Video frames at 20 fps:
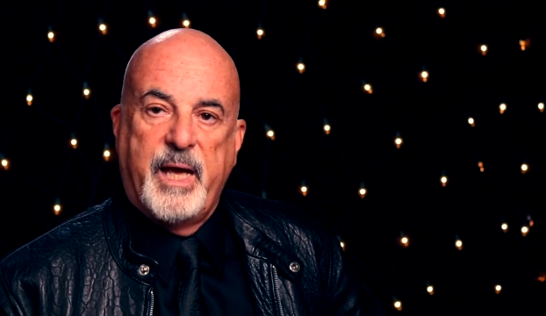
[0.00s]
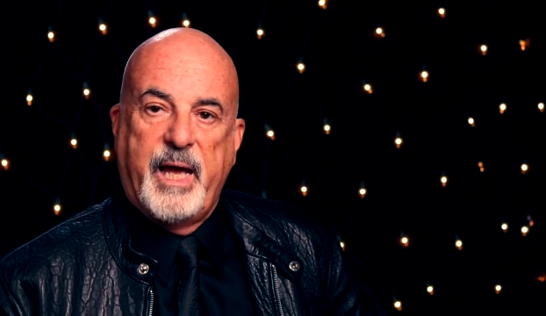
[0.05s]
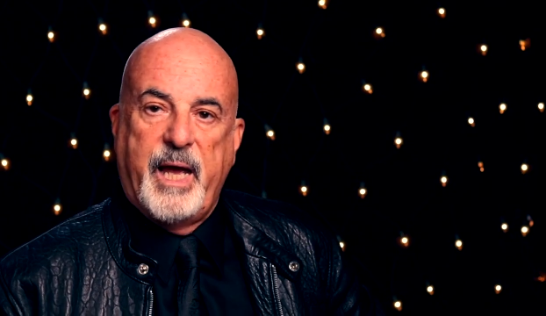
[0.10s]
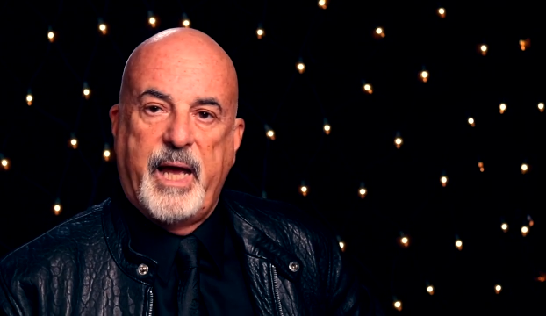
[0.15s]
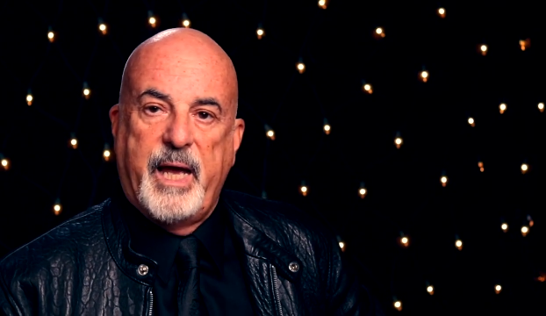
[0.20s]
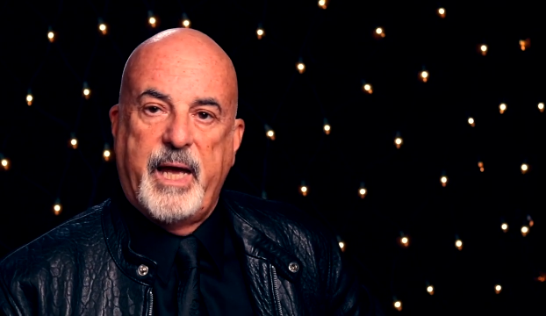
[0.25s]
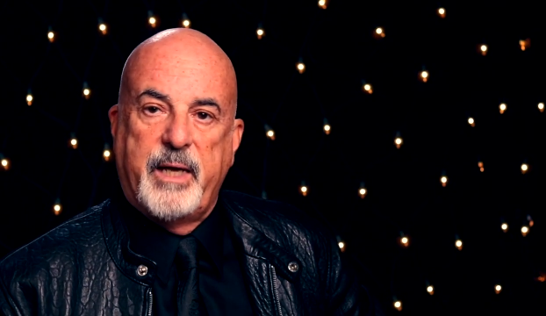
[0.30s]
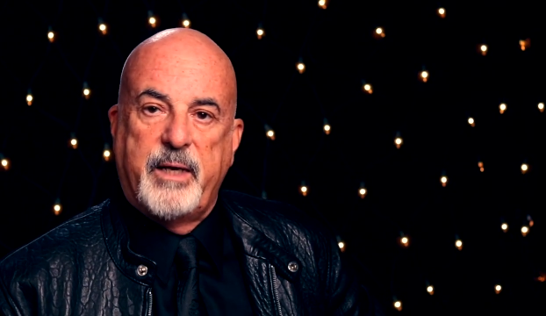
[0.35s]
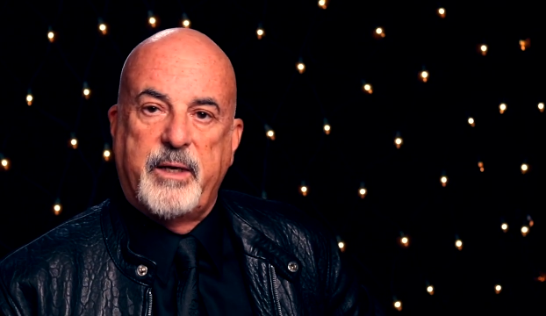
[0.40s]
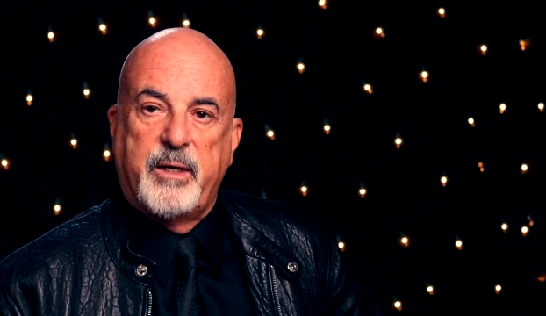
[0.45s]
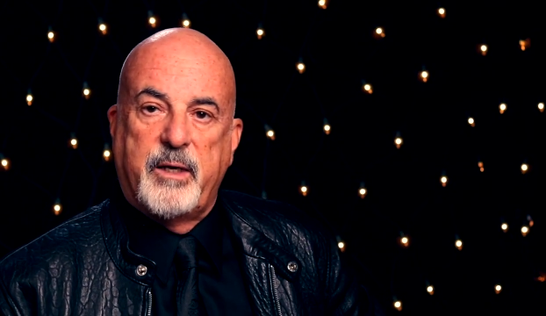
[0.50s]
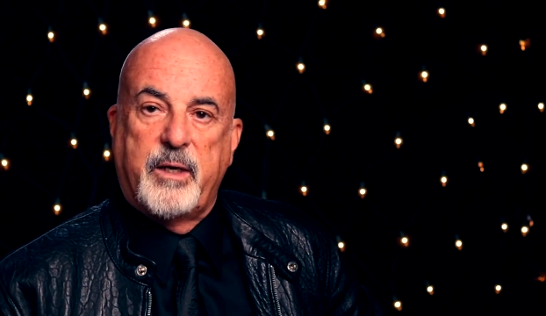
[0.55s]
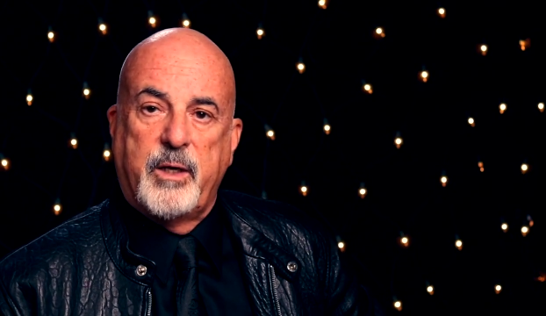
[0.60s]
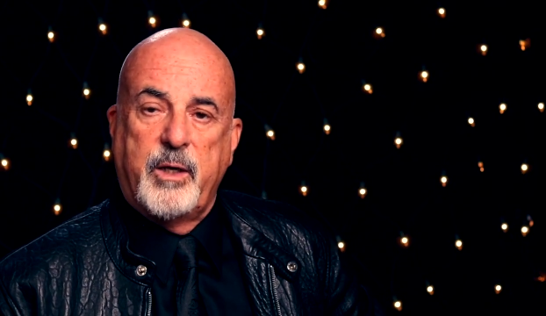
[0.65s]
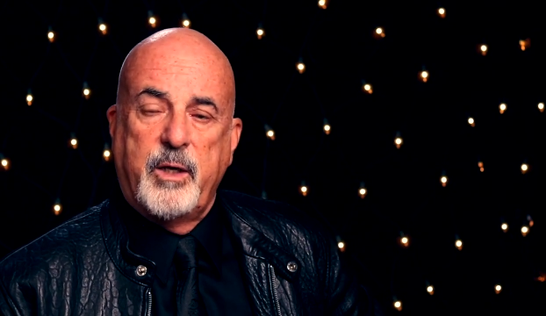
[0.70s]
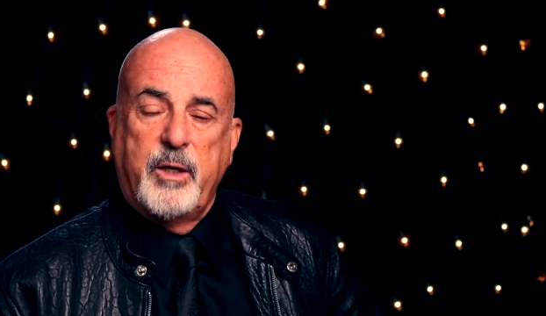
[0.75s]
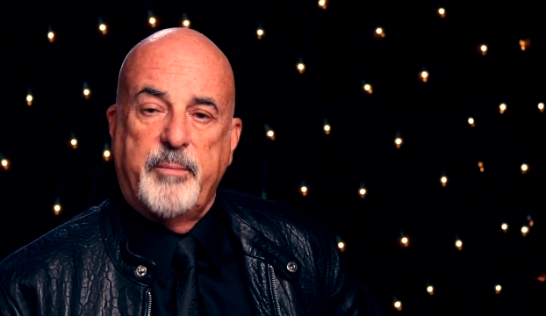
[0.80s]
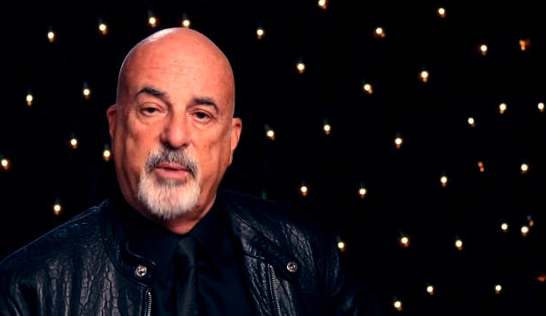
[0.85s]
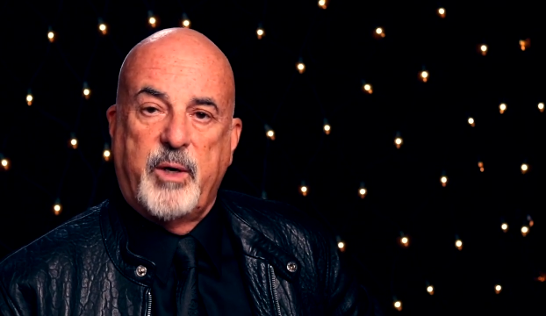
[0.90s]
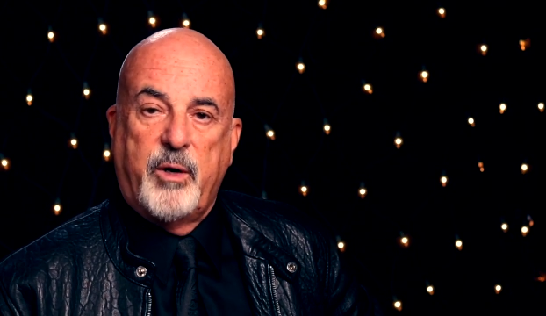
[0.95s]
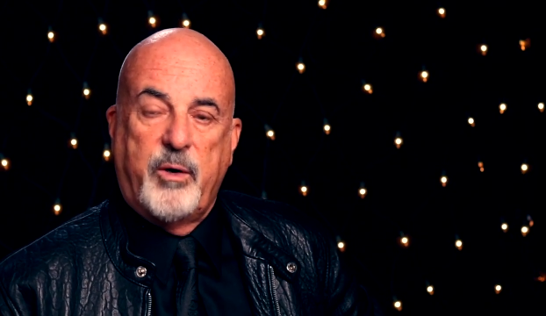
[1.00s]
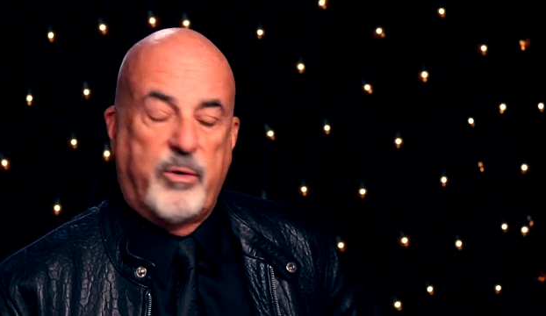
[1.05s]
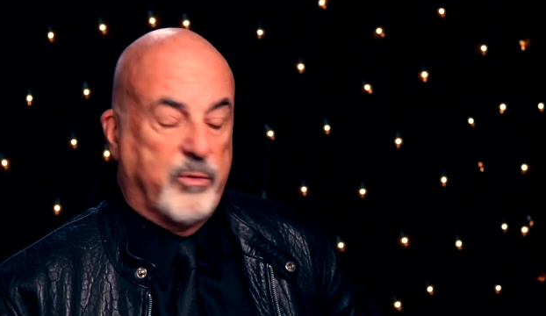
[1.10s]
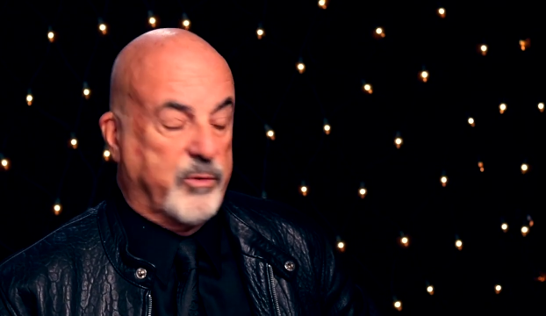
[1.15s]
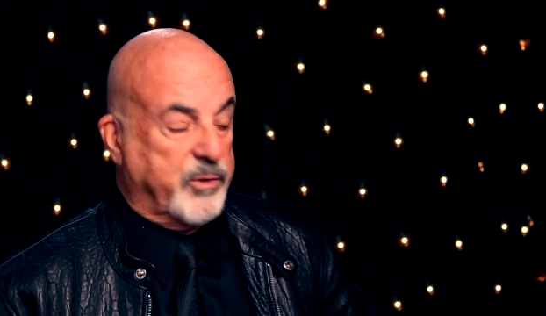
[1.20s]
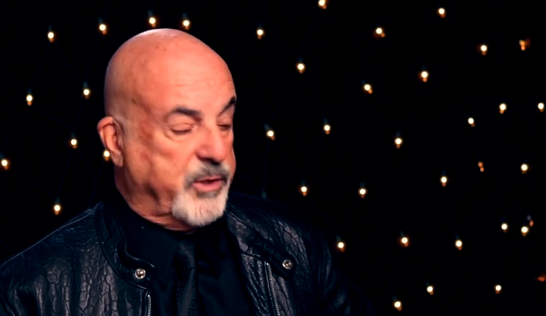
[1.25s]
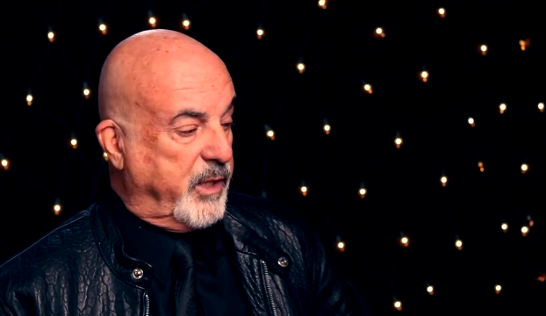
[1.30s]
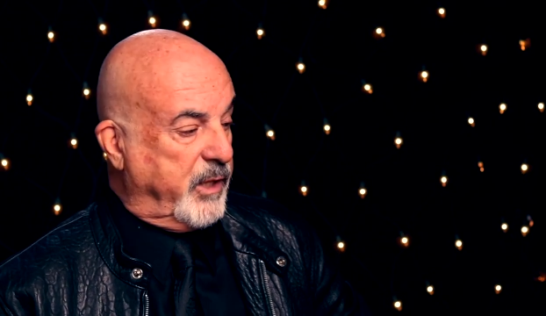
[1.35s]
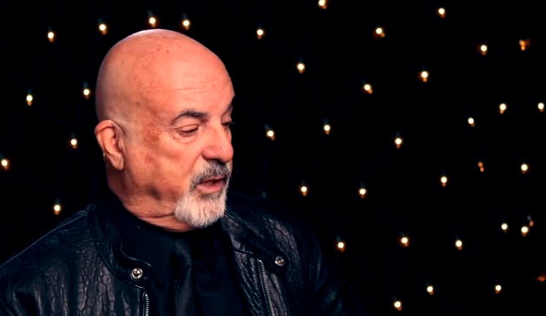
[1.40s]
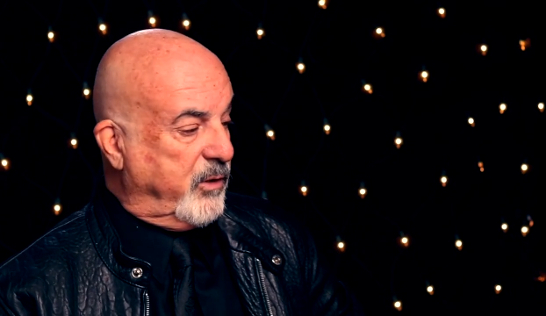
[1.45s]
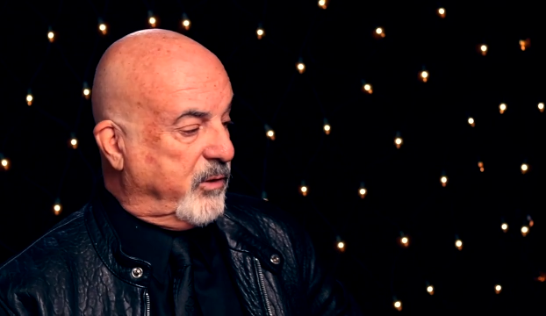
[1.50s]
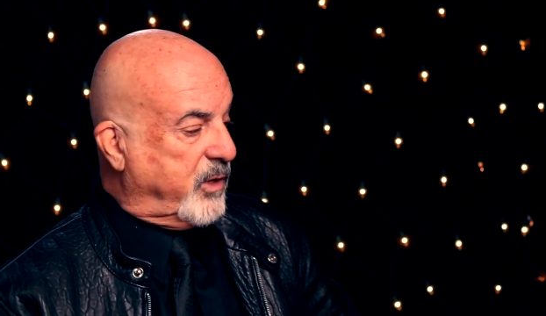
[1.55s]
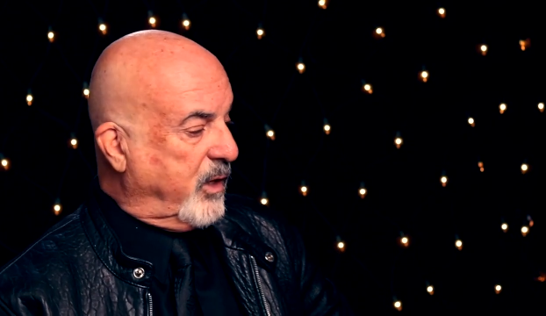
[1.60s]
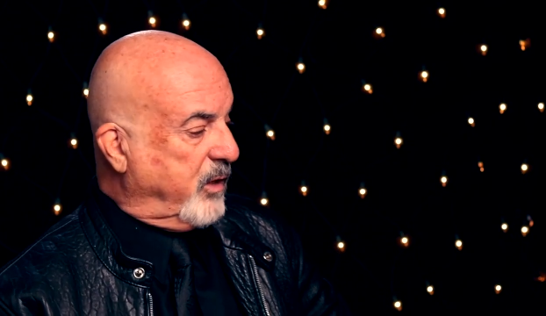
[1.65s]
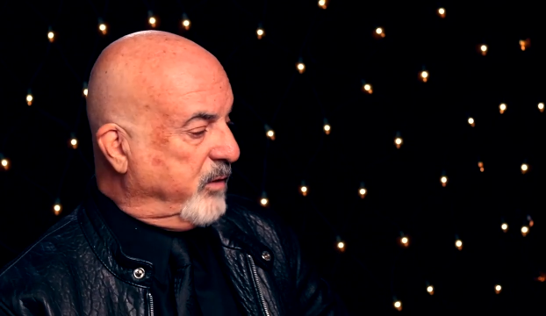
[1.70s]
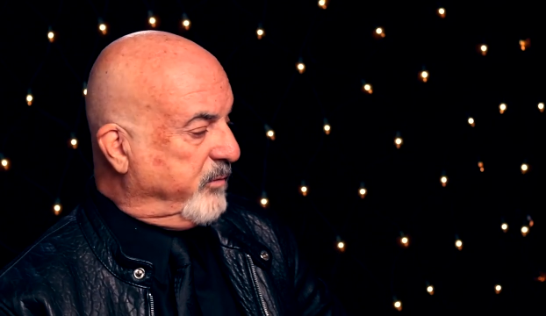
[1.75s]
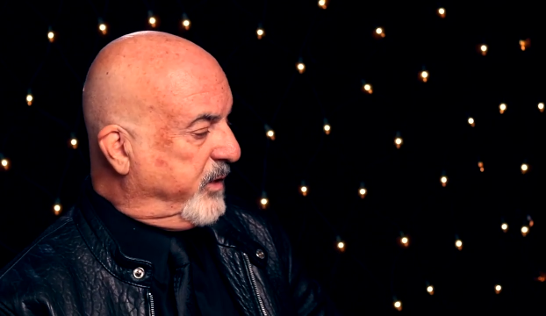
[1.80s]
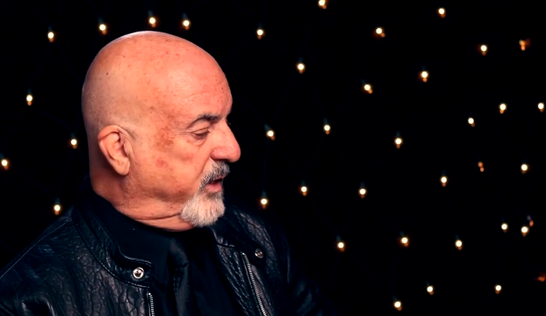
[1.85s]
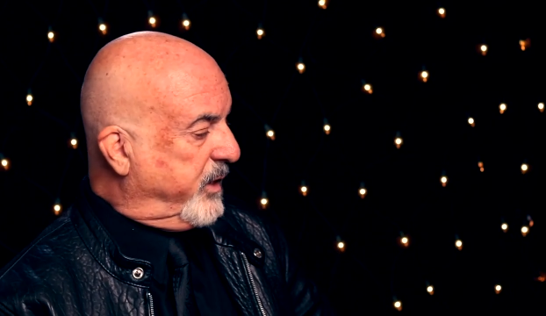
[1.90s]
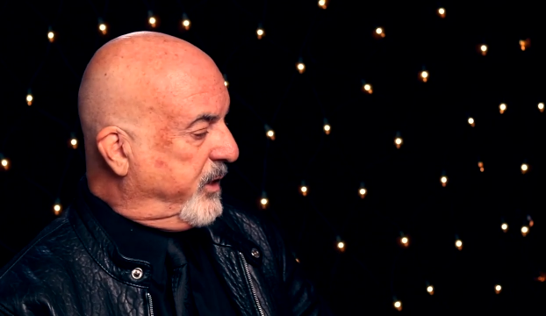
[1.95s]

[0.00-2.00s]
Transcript: And lo and behold, I look over